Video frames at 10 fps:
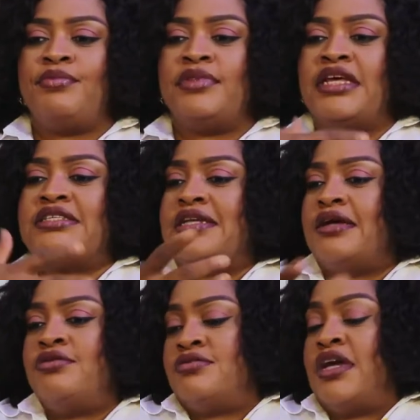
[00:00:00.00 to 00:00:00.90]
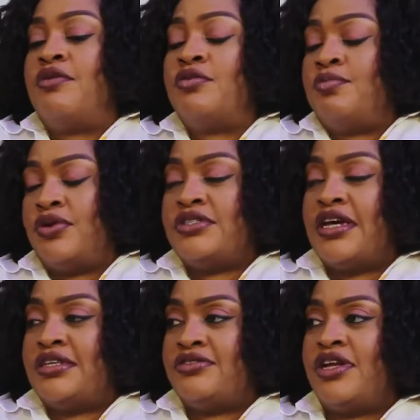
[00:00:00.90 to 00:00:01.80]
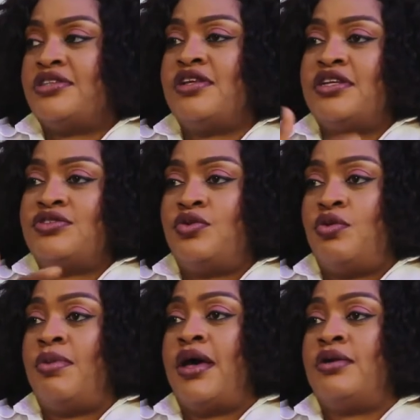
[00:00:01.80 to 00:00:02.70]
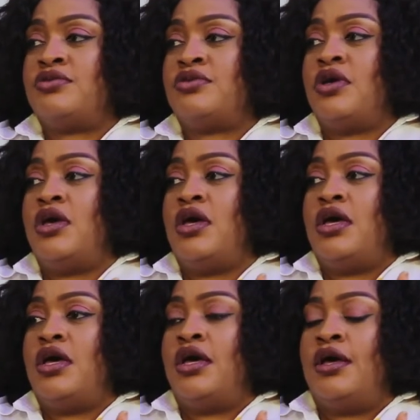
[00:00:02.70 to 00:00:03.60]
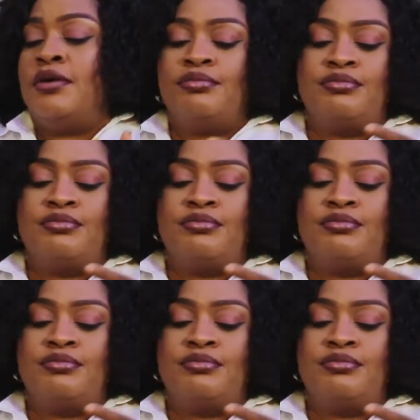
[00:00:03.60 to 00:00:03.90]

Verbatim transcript: let's start, you started with plus size earlier, so let's talk about um,